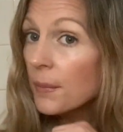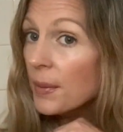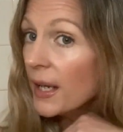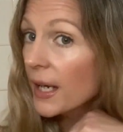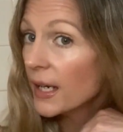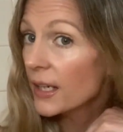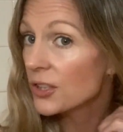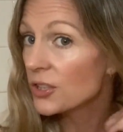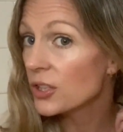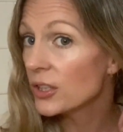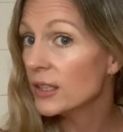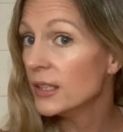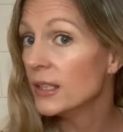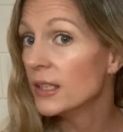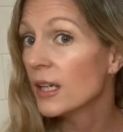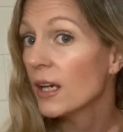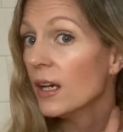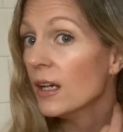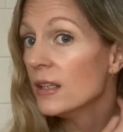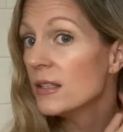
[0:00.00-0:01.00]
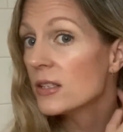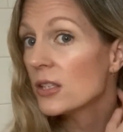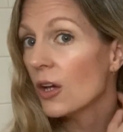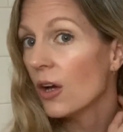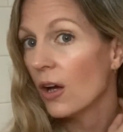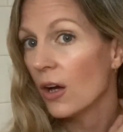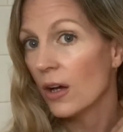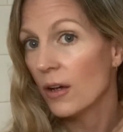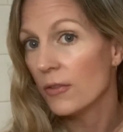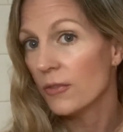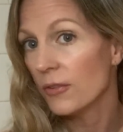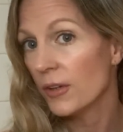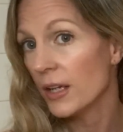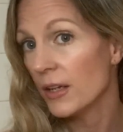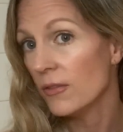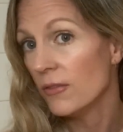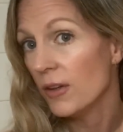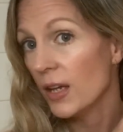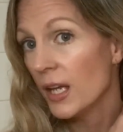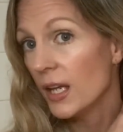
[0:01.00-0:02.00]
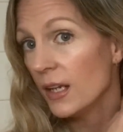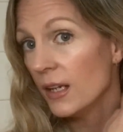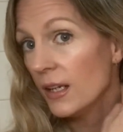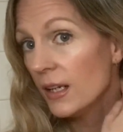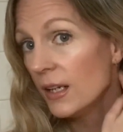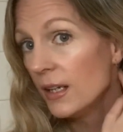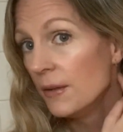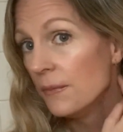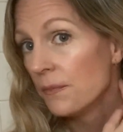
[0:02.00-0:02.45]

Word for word: actually cuts off a vein